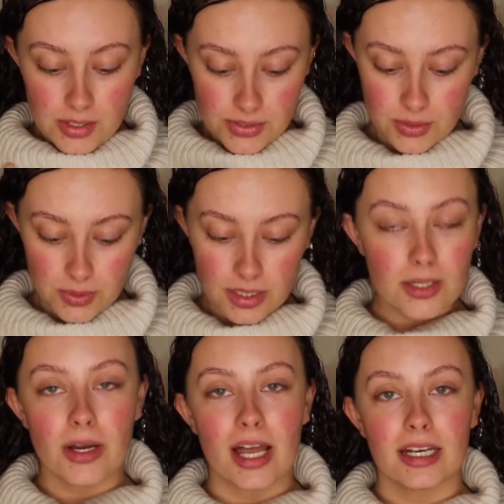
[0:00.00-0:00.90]
So we're going to
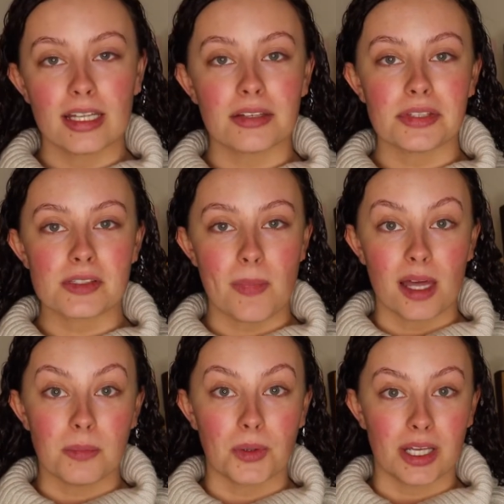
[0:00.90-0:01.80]
go ahead and give this
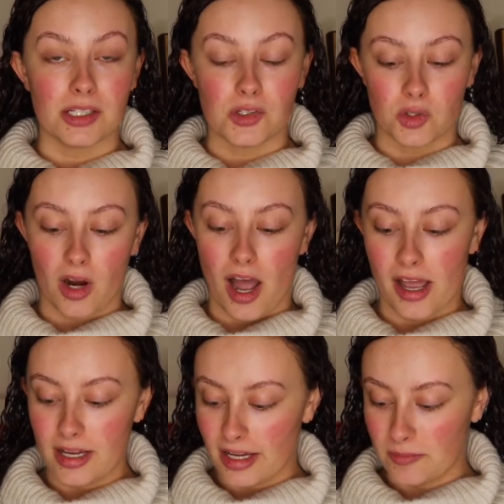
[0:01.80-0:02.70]
bad boy a
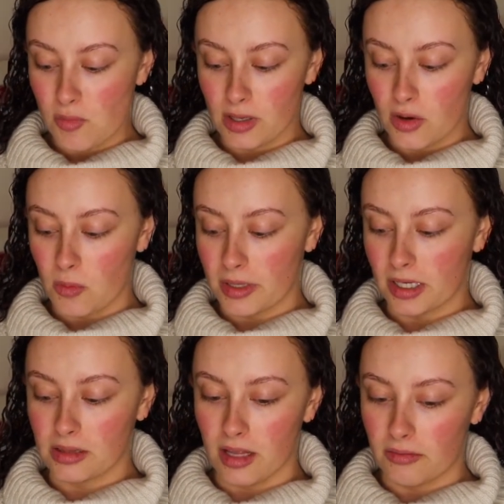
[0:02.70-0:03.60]
try. I'm really hoping I
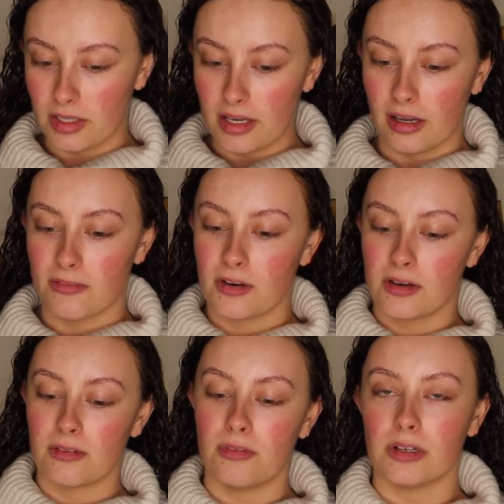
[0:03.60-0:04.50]
love it. I've
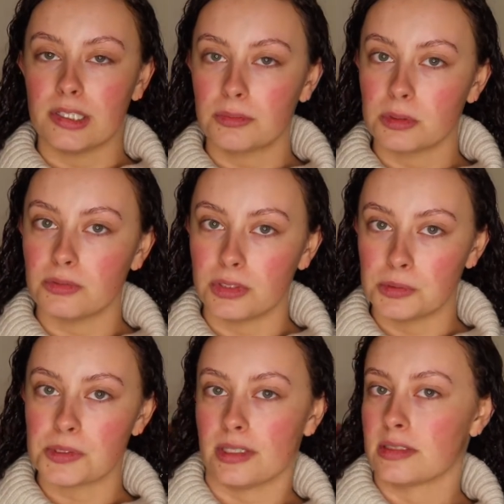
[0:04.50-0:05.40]
heard varying
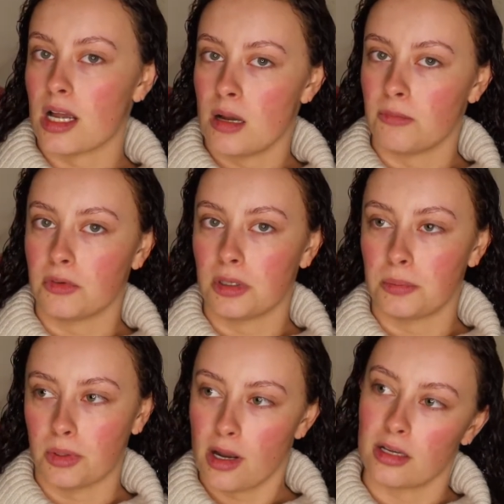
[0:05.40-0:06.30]
reviews on Tom Ford
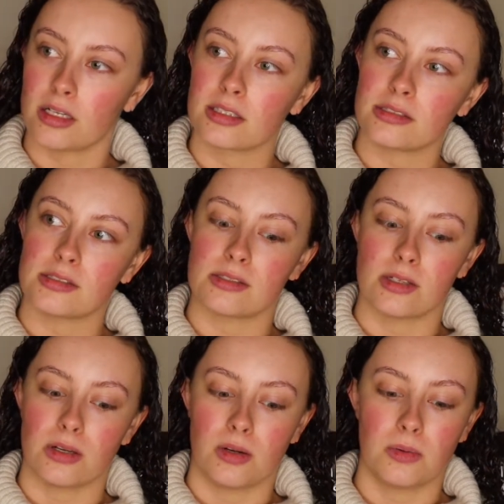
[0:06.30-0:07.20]
products,
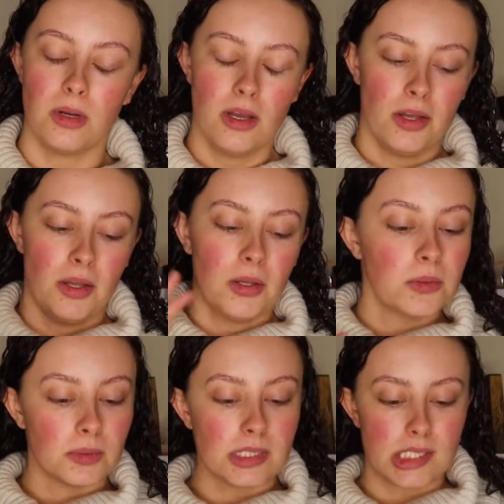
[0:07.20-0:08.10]
so
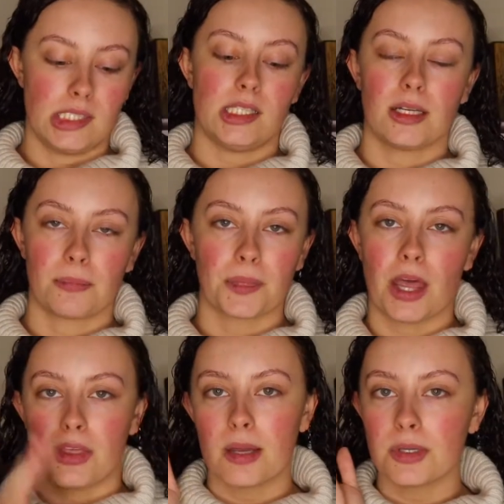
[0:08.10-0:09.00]
we'll see. I
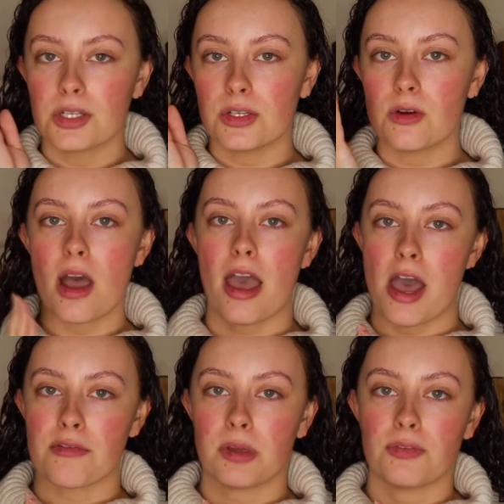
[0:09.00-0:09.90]
think I'm going to do
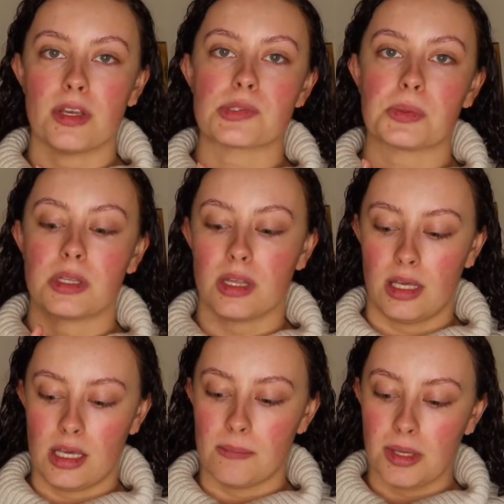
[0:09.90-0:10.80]
half my face with
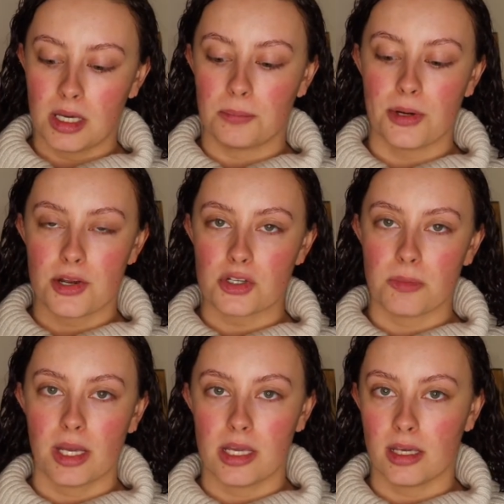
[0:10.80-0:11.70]
a makeup brush,
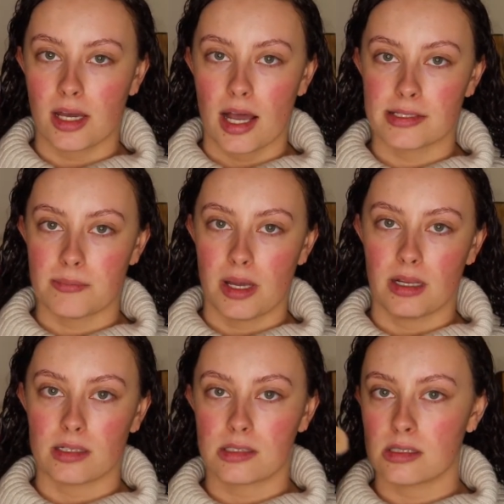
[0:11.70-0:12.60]
my IT
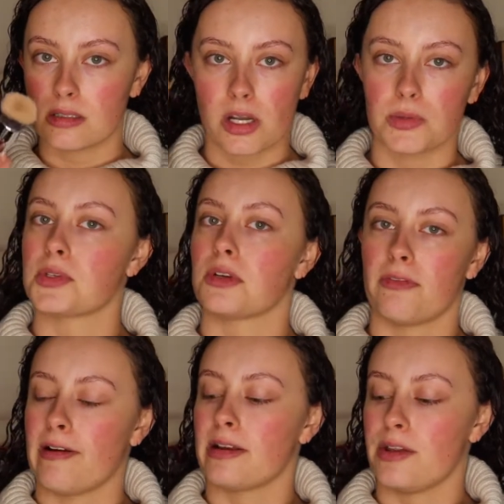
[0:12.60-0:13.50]
Cosmetics go-to
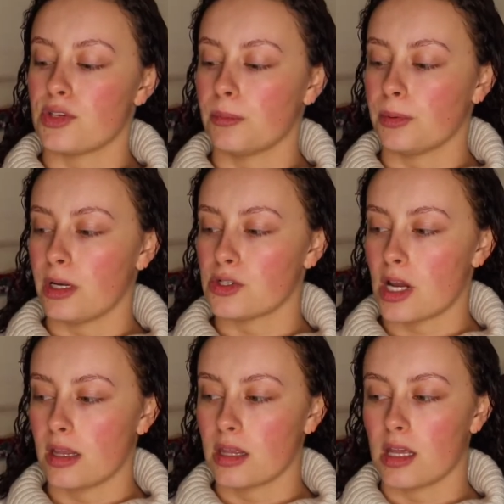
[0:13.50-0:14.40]
foundation brush,
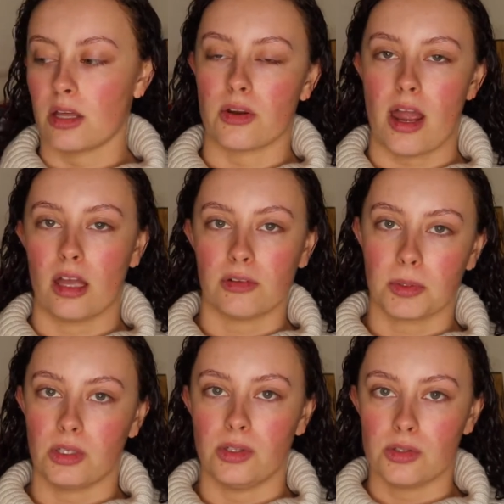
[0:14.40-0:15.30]
and then the other half I'm
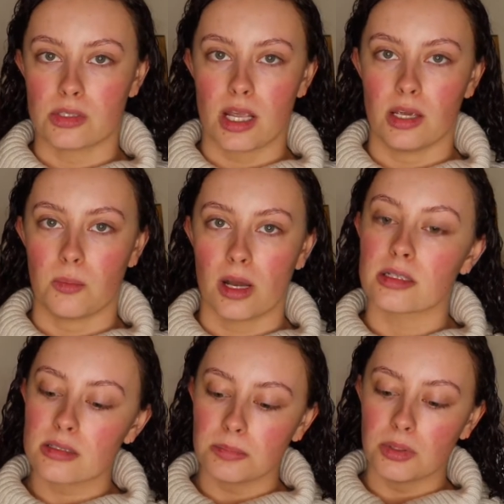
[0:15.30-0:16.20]
going to use a
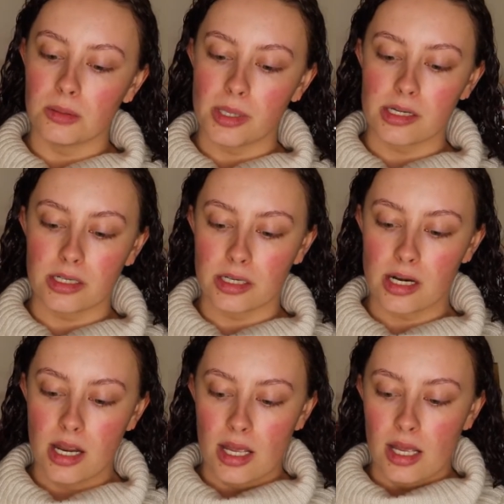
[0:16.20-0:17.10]
wet beauty blender,
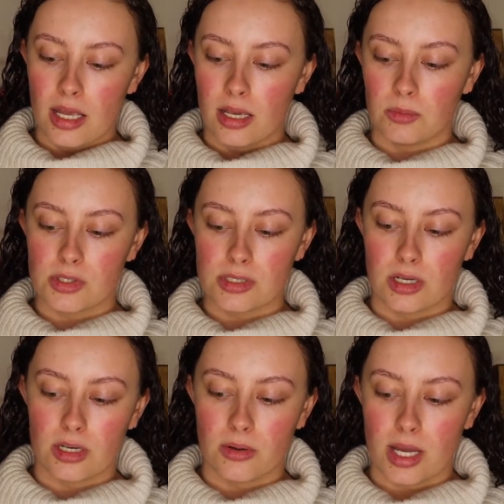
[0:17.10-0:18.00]
and we're just going
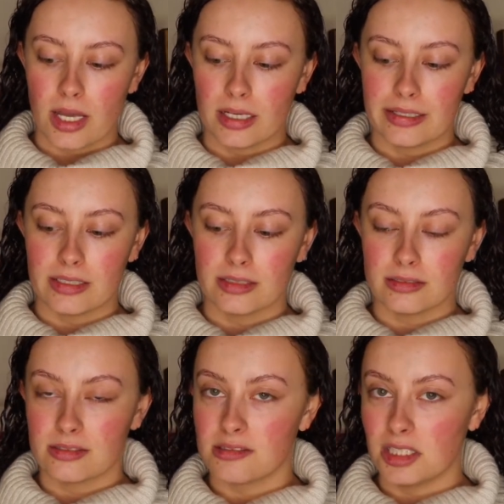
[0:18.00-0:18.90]
to go ahead and
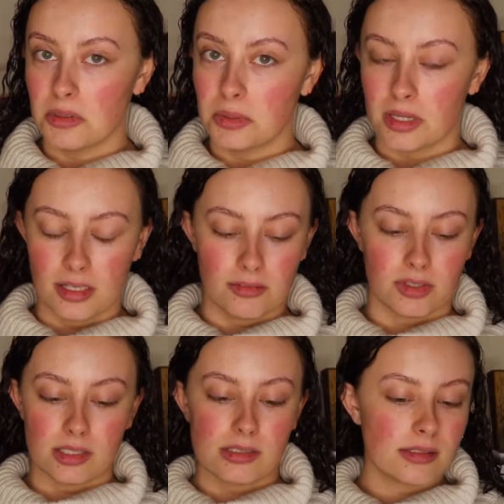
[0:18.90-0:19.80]
see what we think of
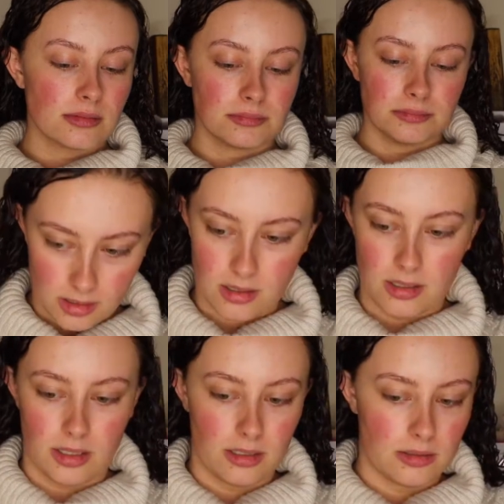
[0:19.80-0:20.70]
this.
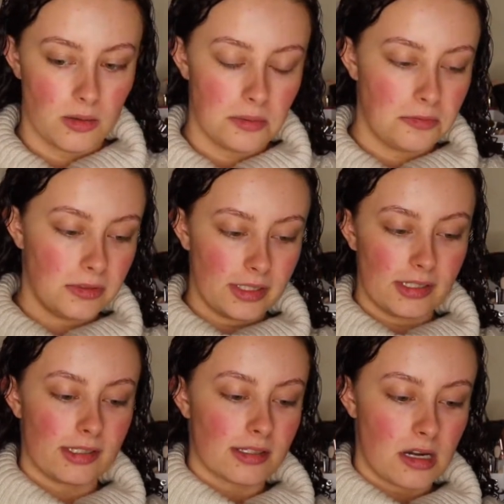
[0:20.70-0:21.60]
Alright, hopefully
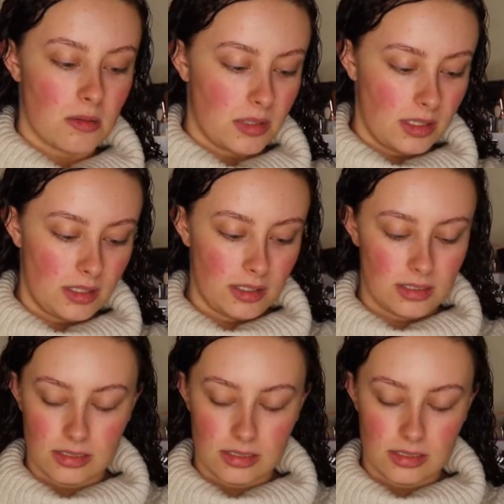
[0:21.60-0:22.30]
this is going to be